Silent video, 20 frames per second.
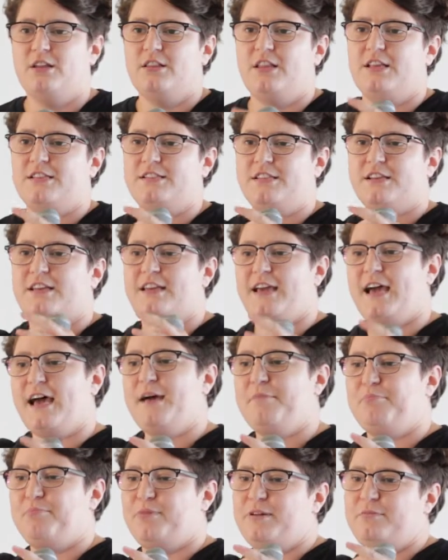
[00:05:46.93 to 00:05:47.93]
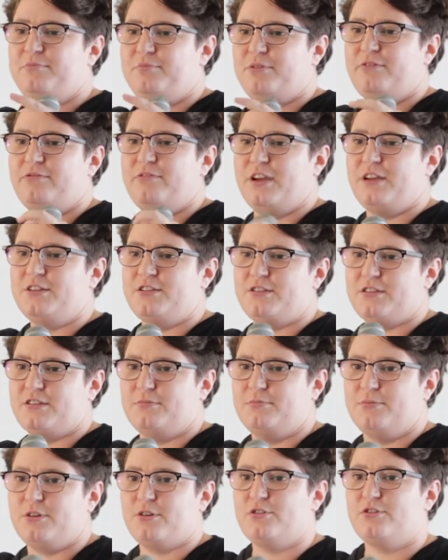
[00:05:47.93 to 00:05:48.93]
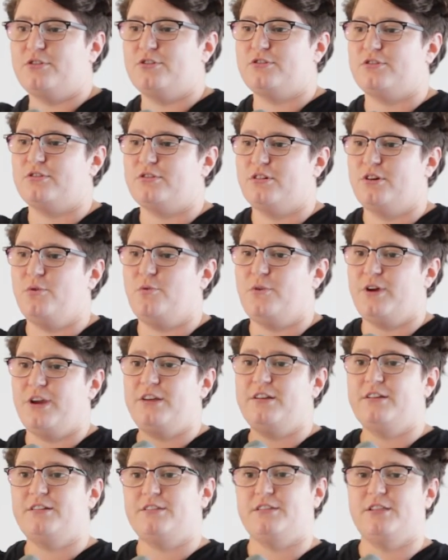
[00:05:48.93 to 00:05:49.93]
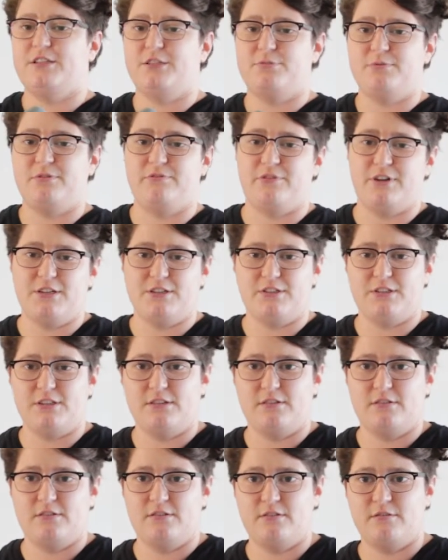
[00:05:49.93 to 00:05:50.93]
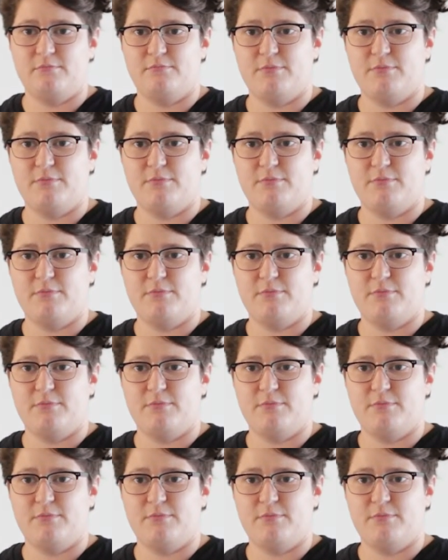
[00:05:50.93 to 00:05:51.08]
there's a gap in prevention, because awareness is prevention,